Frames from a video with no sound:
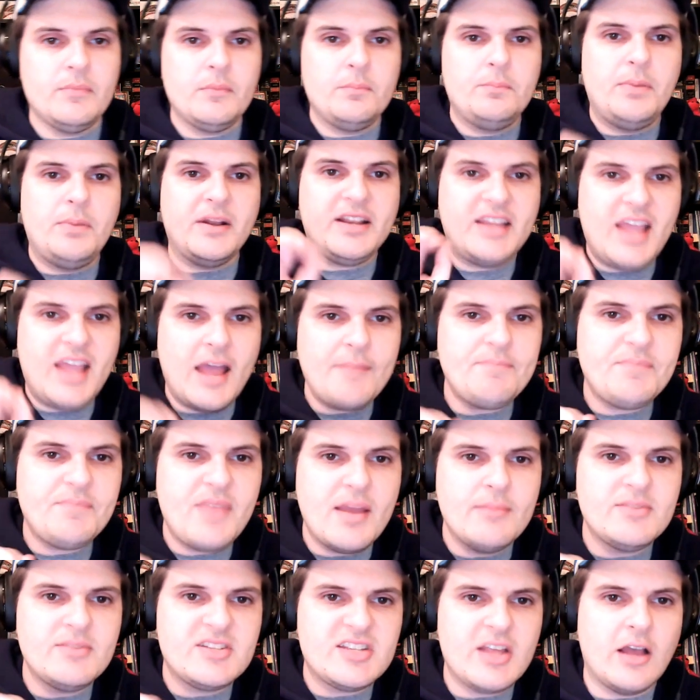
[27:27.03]
but kept
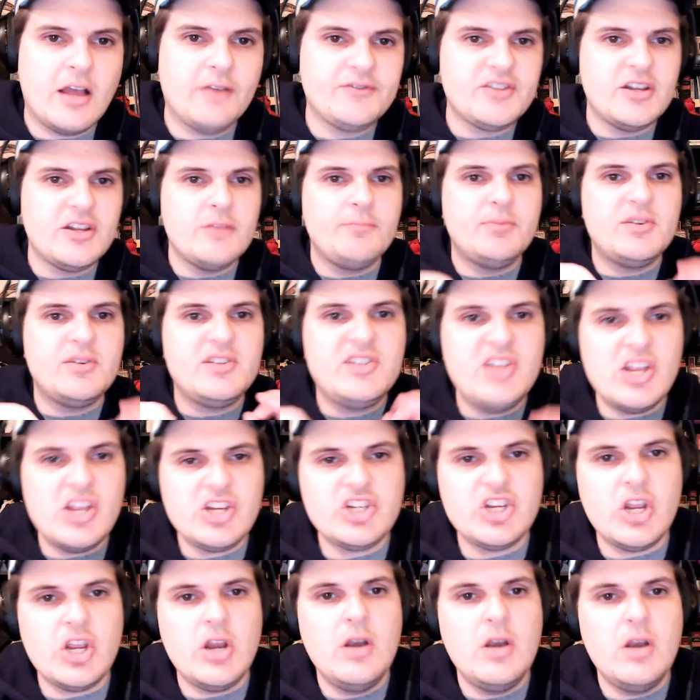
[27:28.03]
themselves in a
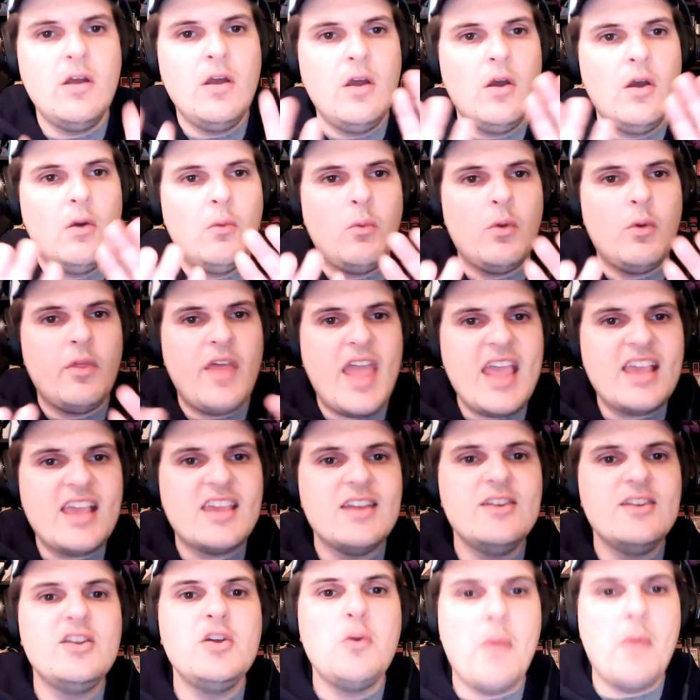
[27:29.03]
position where they
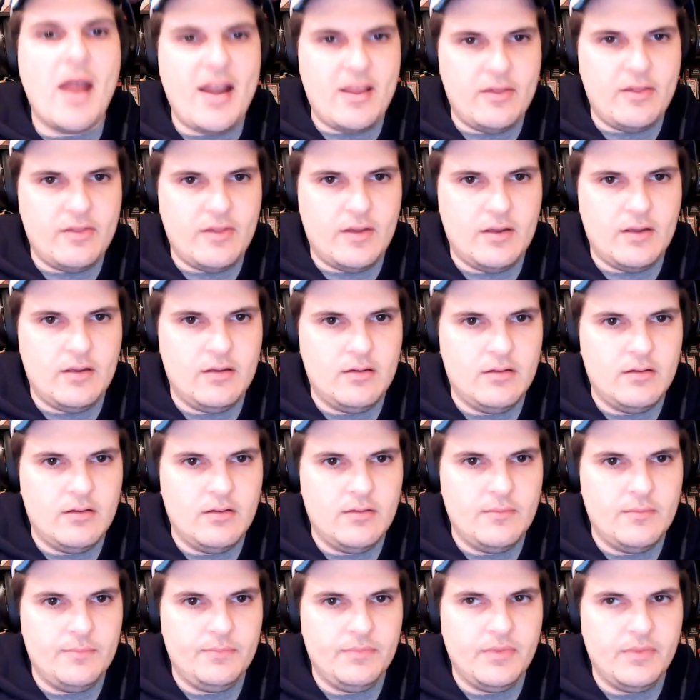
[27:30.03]
can do anything
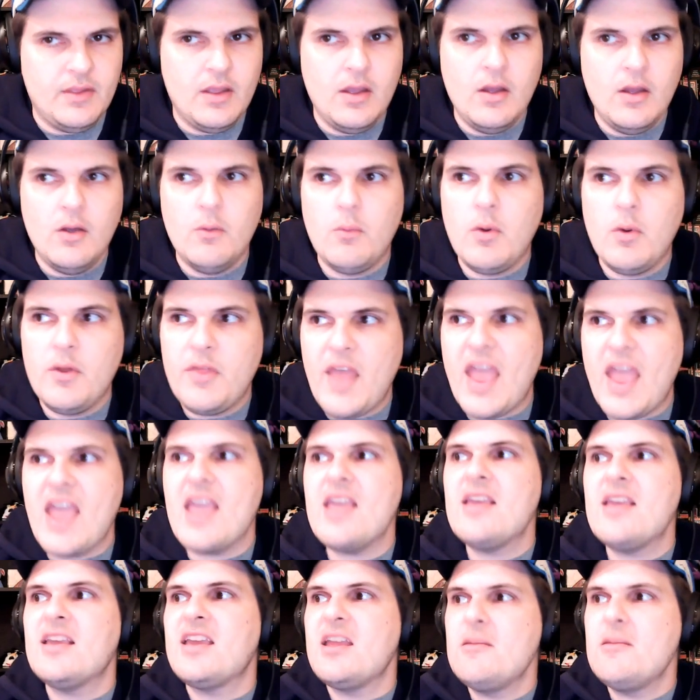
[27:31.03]
where
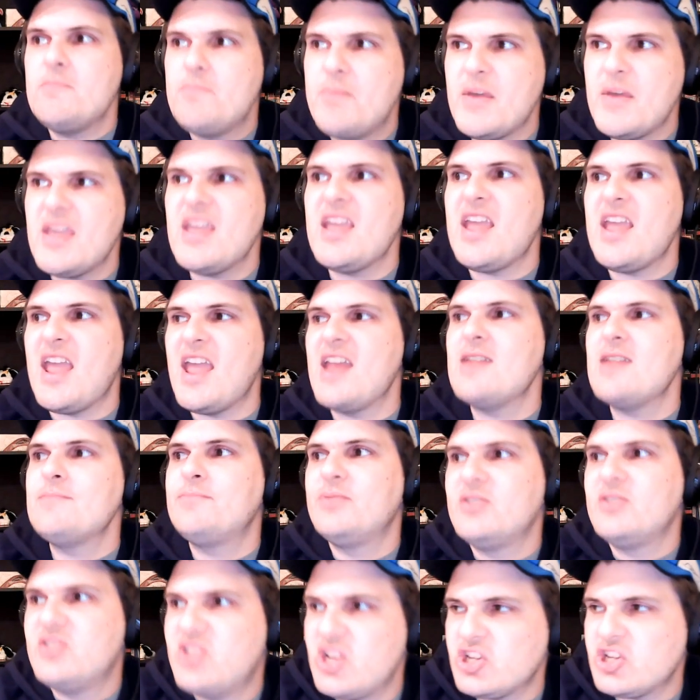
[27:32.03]
they can be in
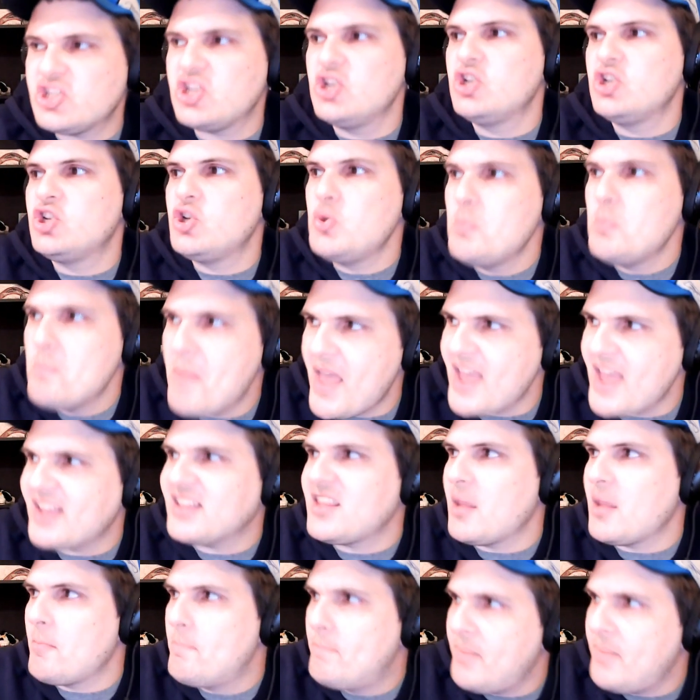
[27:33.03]
position to make
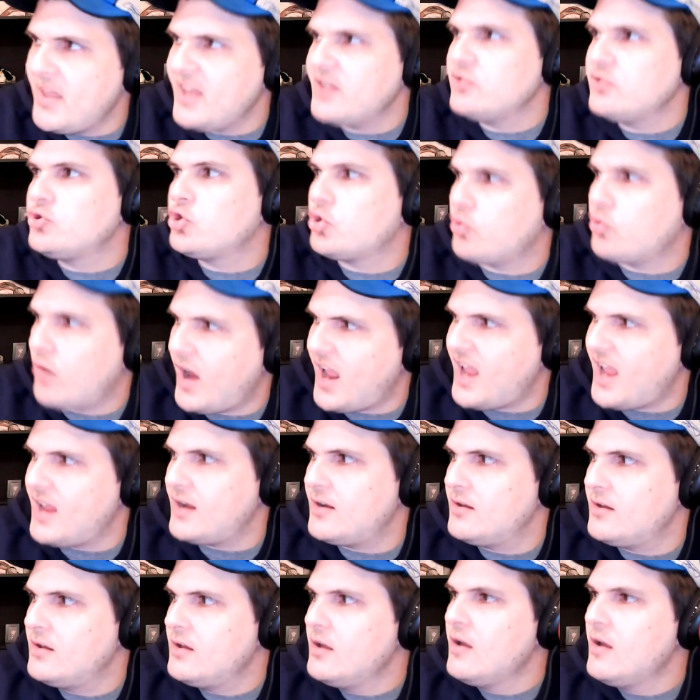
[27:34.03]
the big trade
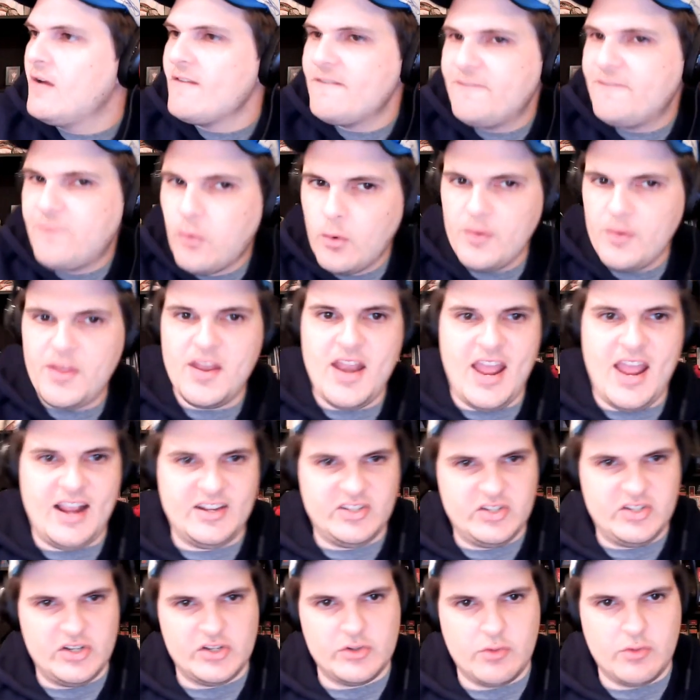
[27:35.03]
for the next
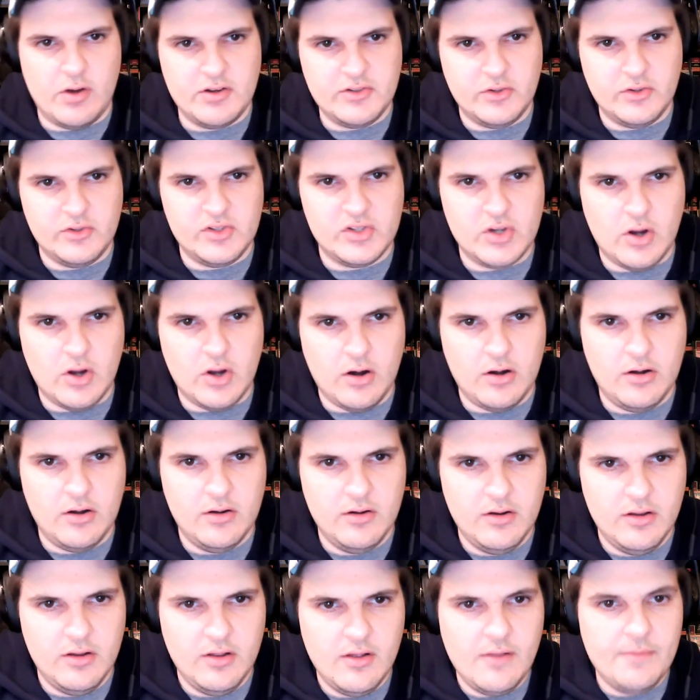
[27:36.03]
disgruntled star.
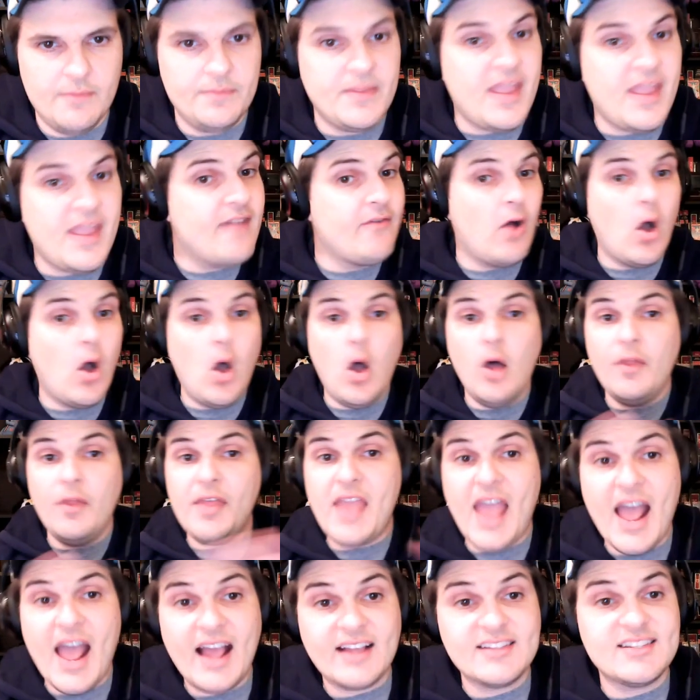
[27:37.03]
They have all
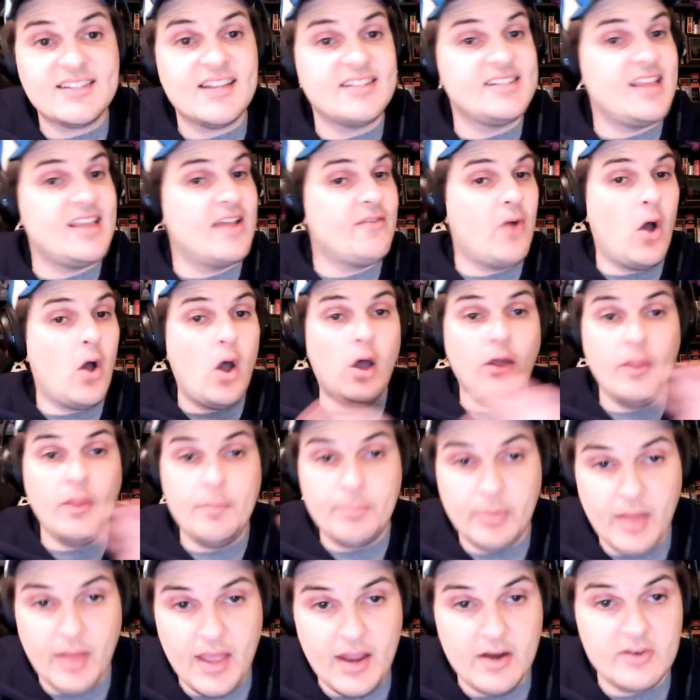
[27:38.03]
the assets, they have all the
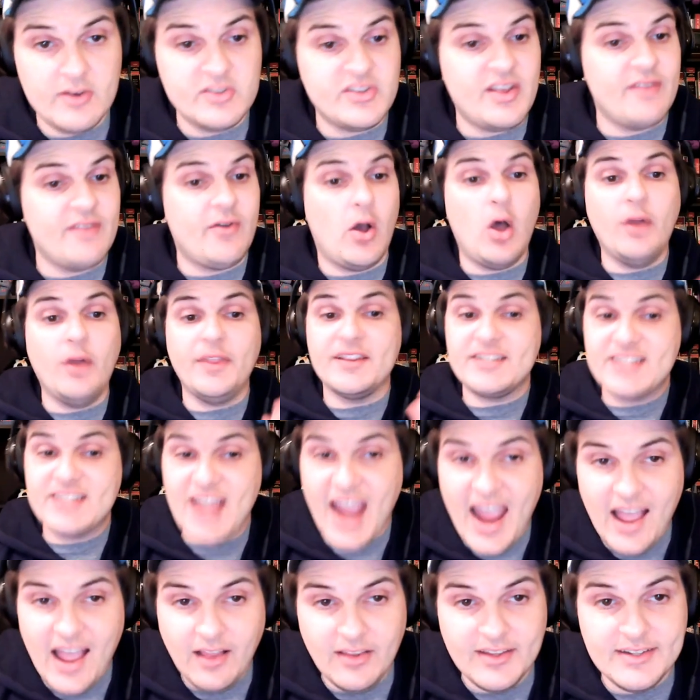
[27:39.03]
players, they have all the
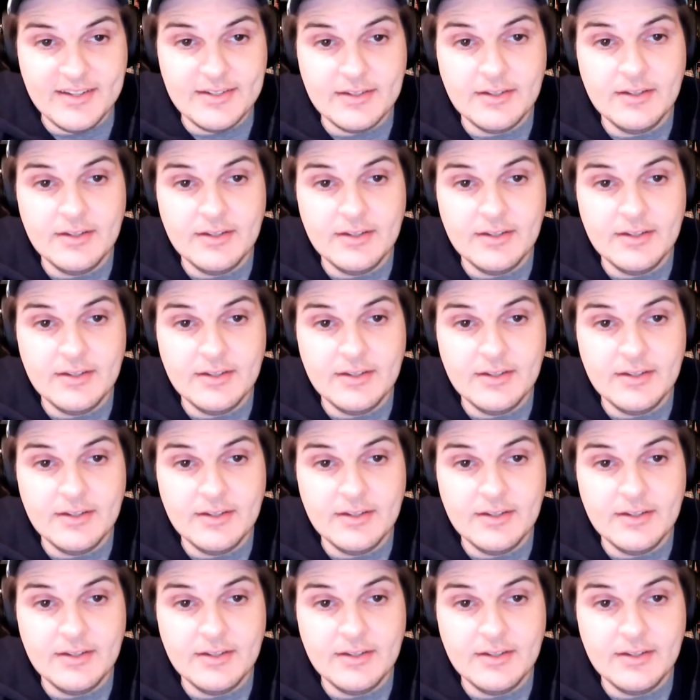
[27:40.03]
talent.